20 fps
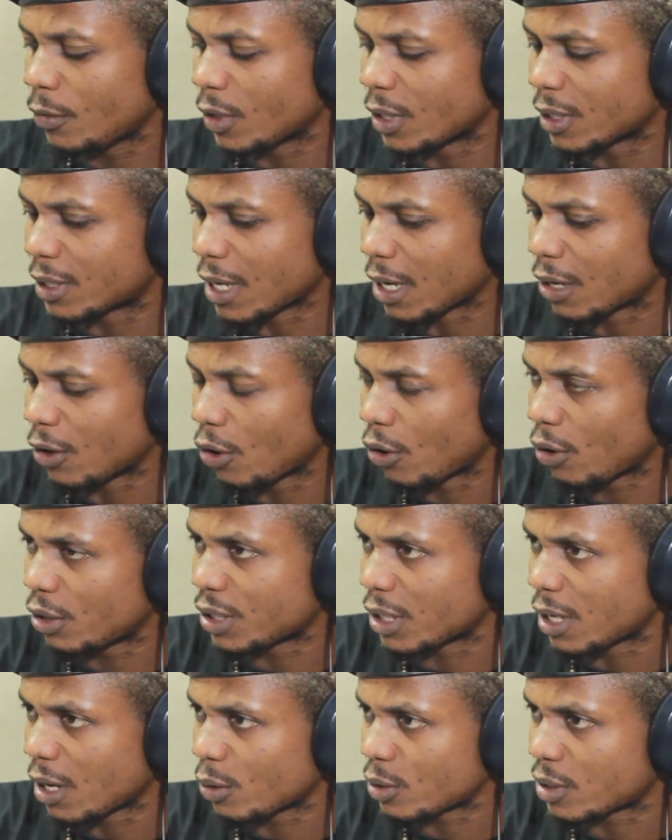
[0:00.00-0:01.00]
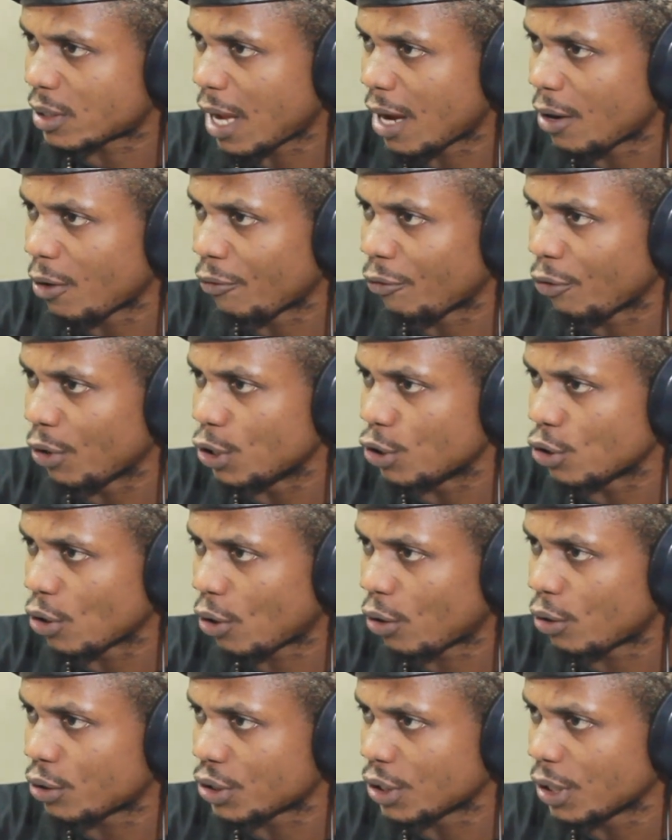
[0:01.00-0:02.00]
the technological side of
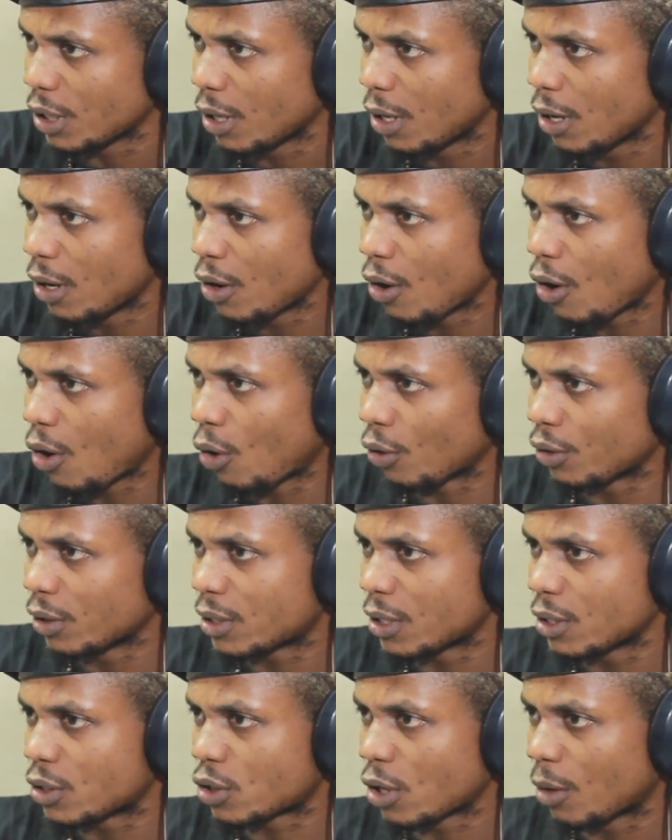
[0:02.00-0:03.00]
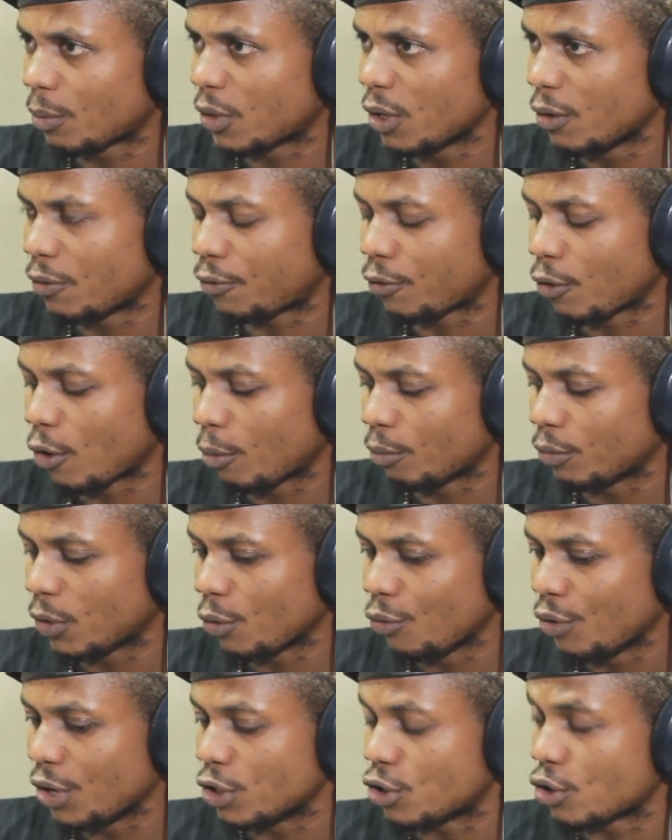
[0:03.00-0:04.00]
radiology, or this is something from
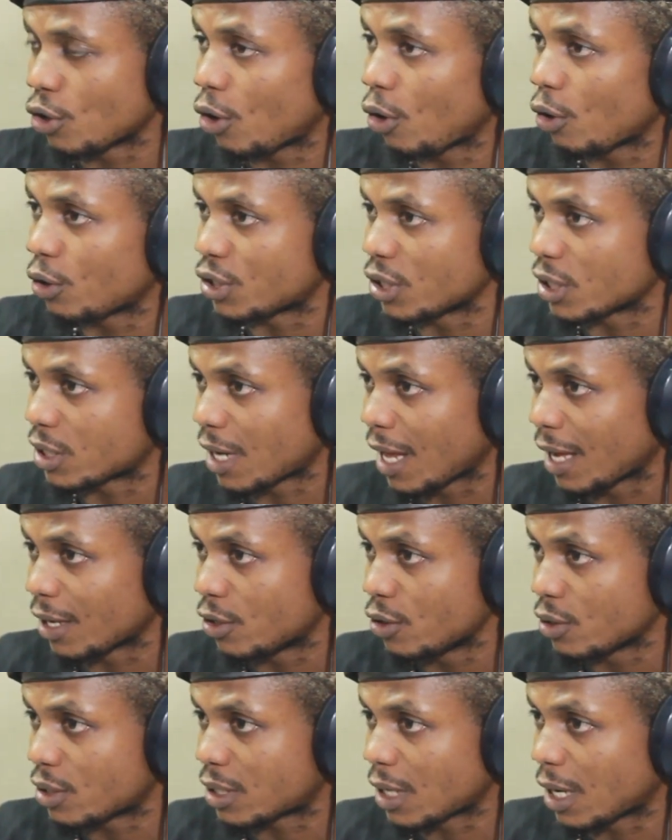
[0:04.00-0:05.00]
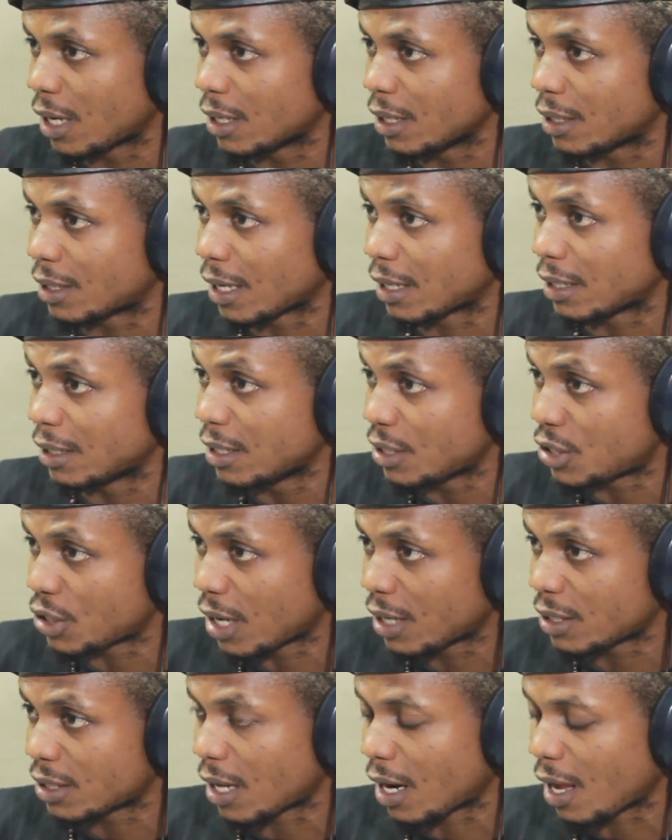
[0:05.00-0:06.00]
the radiologists, like you said, the
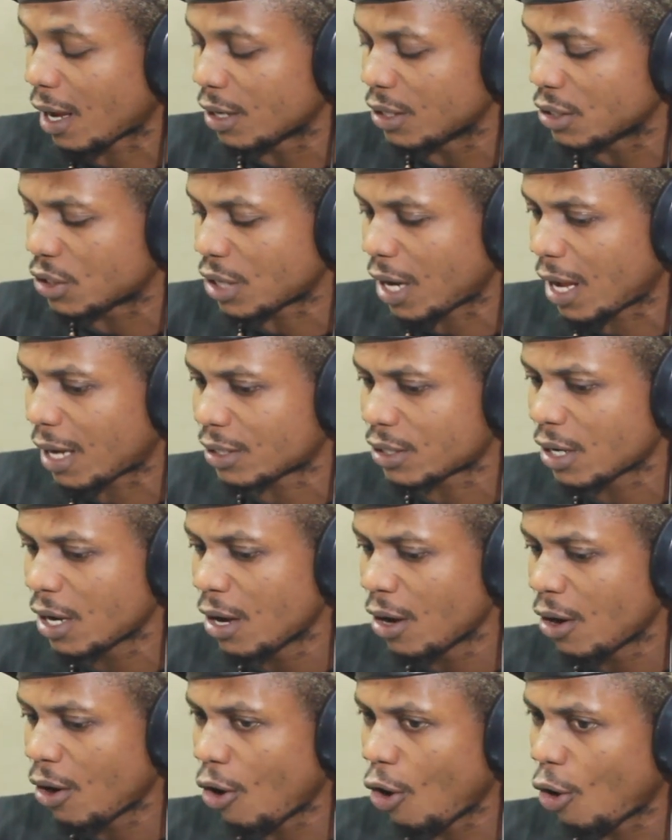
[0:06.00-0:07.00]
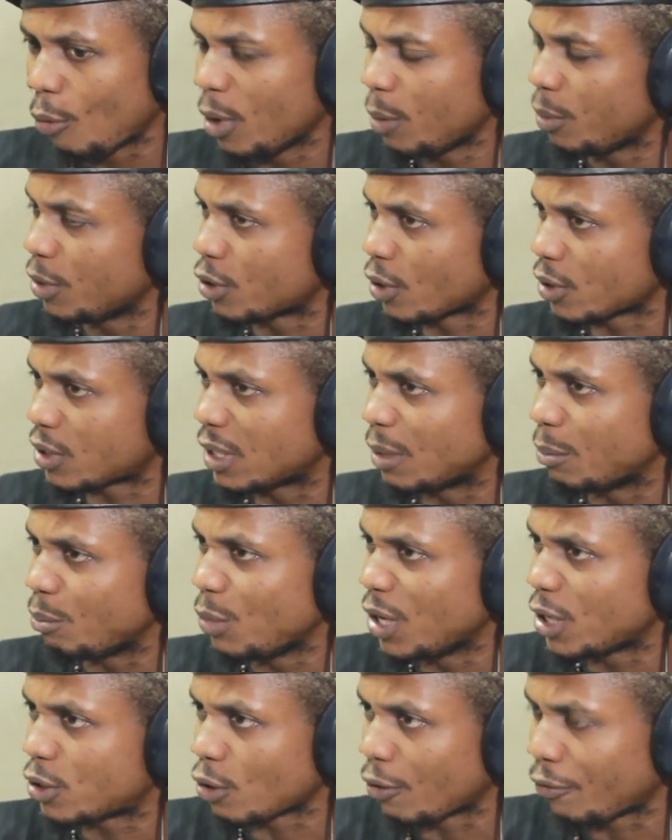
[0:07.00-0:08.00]
technicians that are in charge, or maybe just a
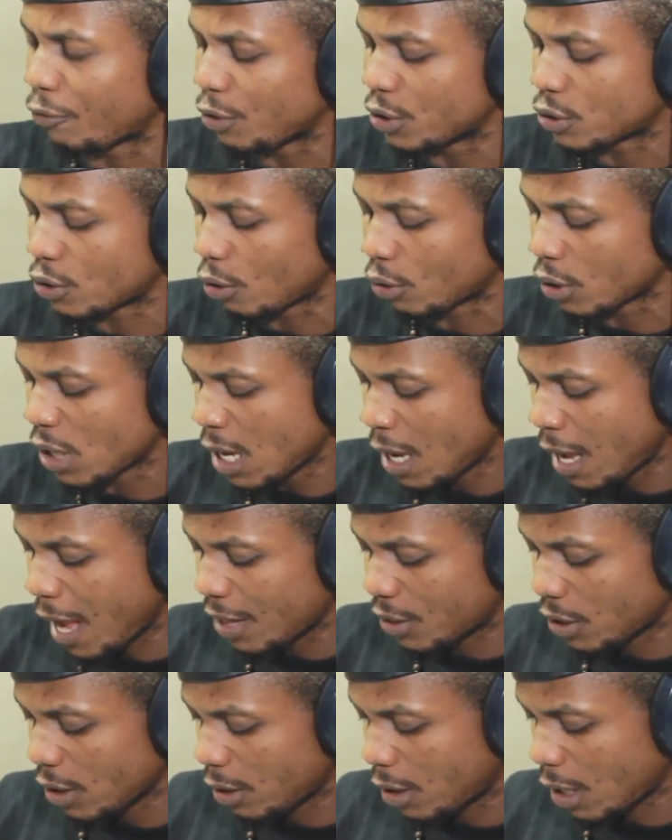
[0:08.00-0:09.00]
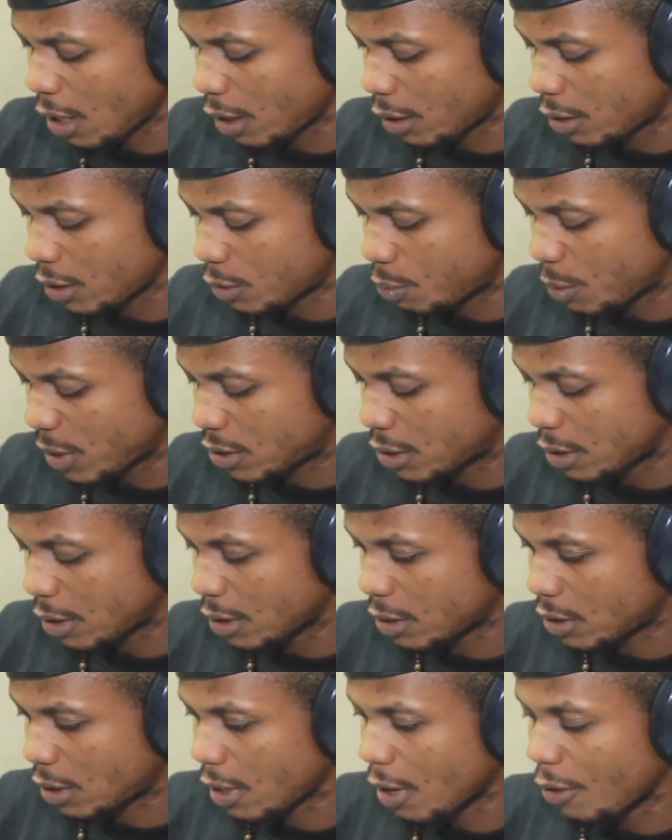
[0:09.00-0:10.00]
mix of results? I think this person
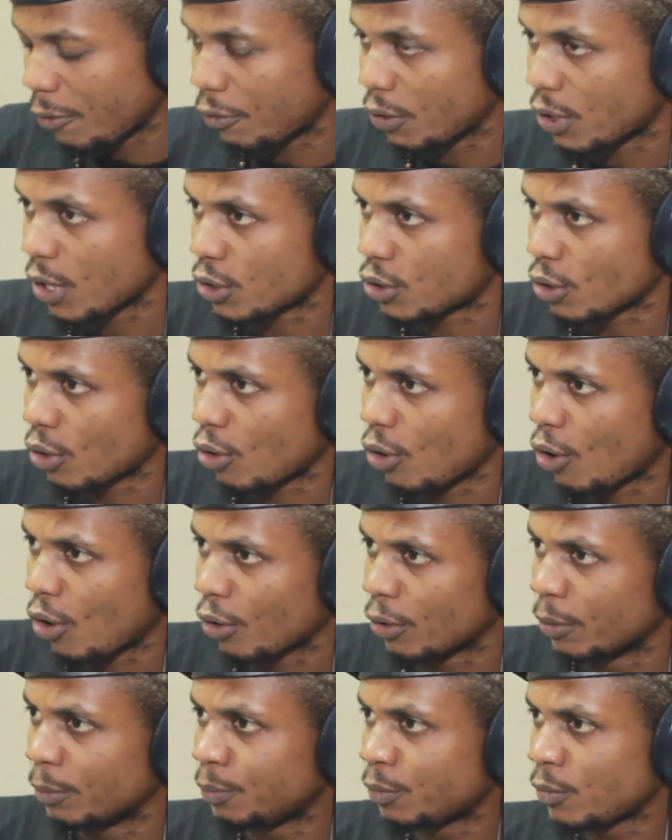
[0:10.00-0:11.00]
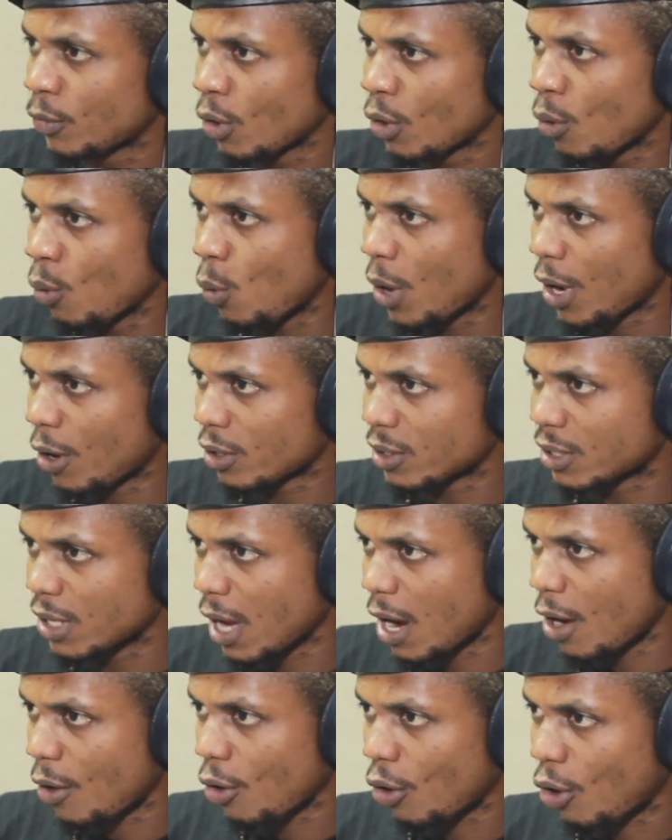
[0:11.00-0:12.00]
needs clarification on where does
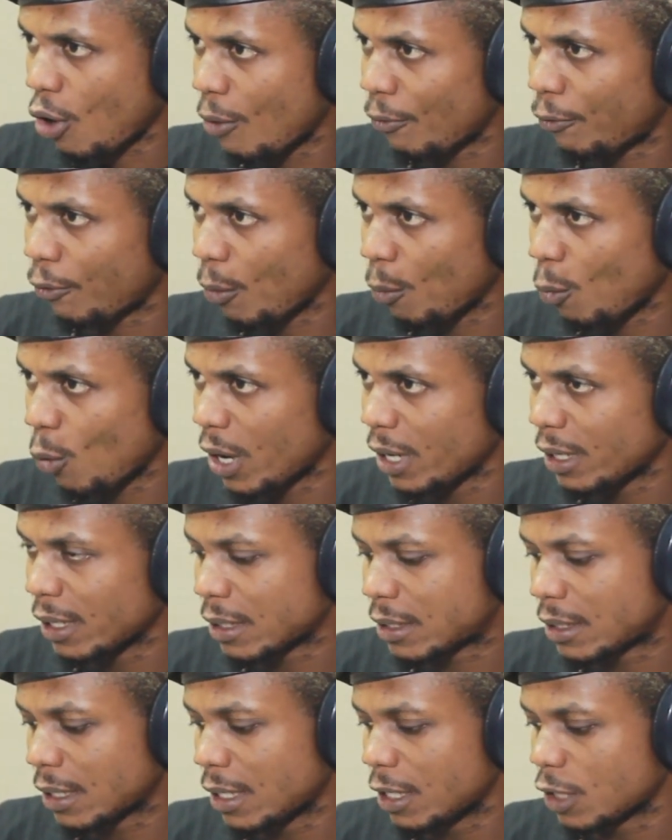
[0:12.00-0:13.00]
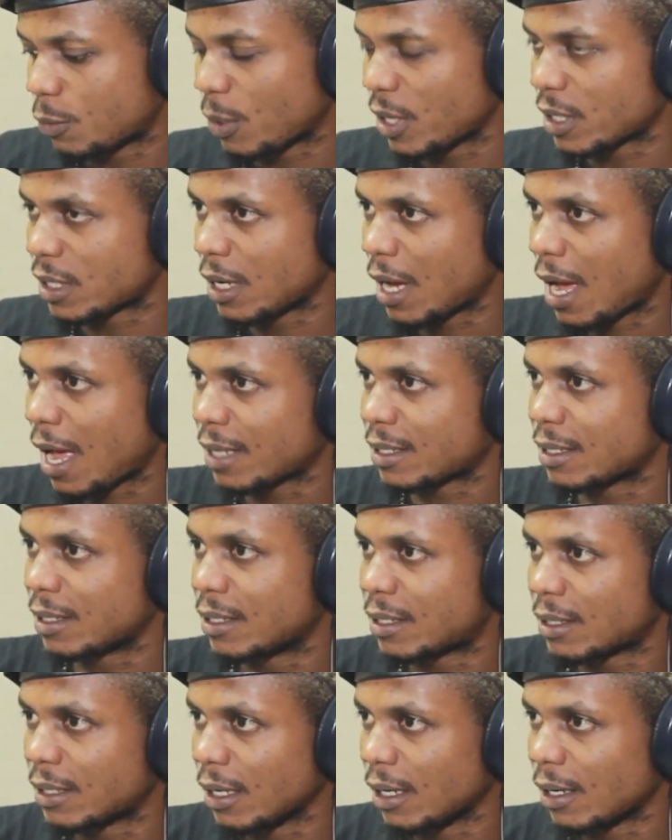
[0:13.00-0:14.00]
the error come from when they say this person has
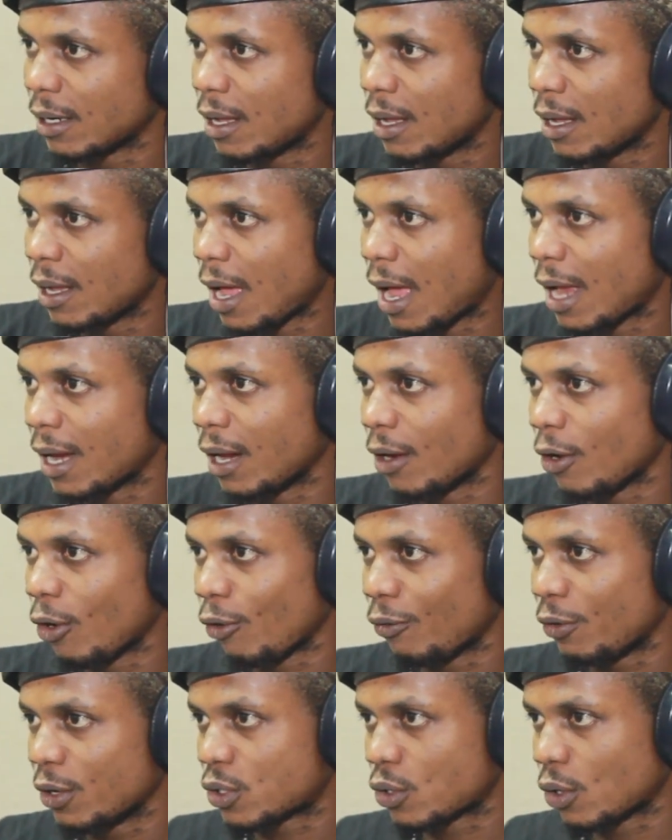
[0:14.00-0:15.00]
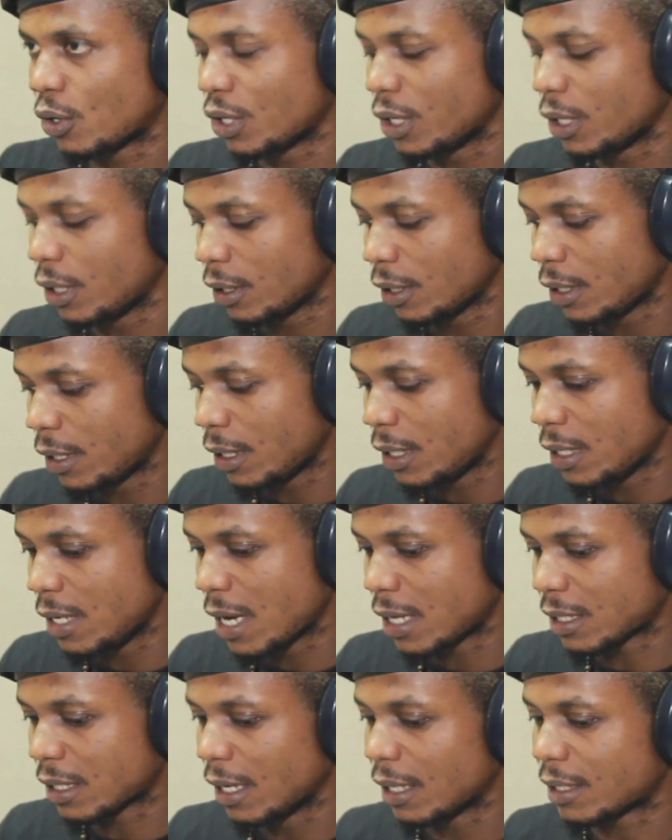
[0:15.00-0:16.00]
this thing, and then all of a sudden,
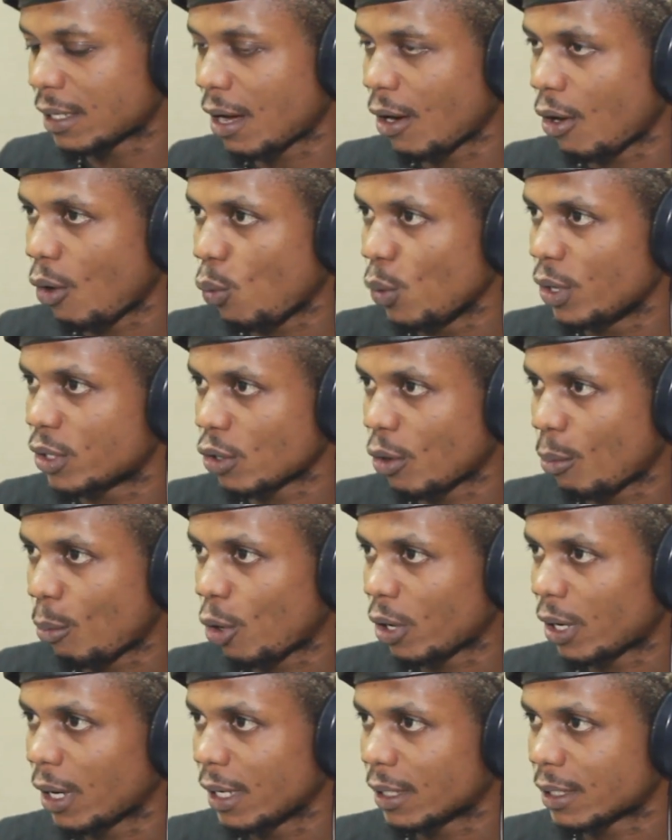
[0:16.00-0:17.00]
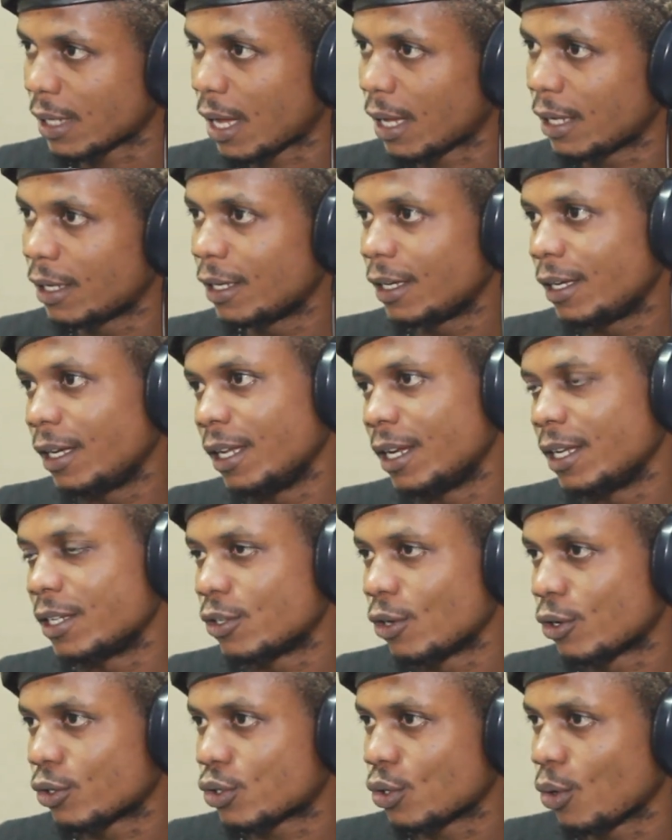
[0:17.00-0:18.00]
years later or weeks or months later, it
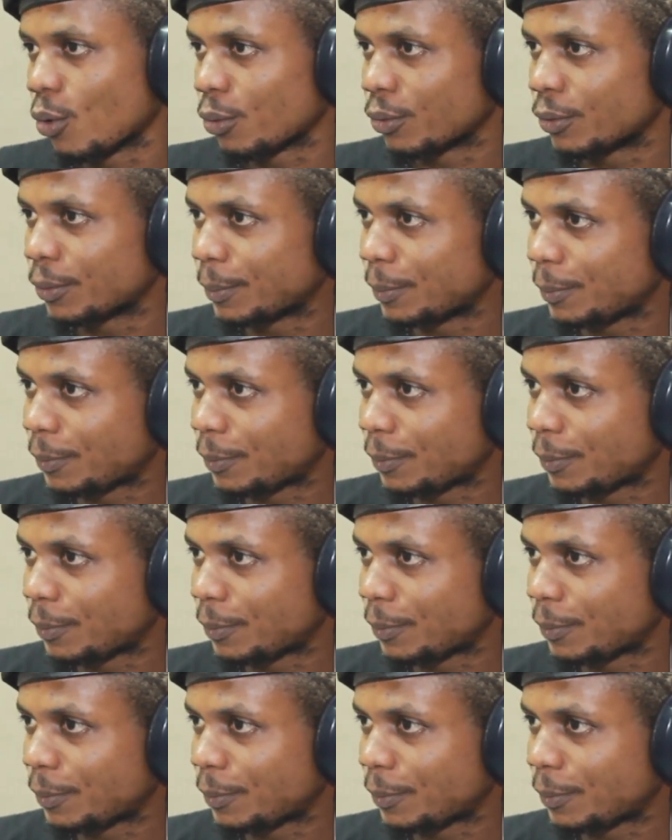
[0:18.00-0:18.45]
is not so.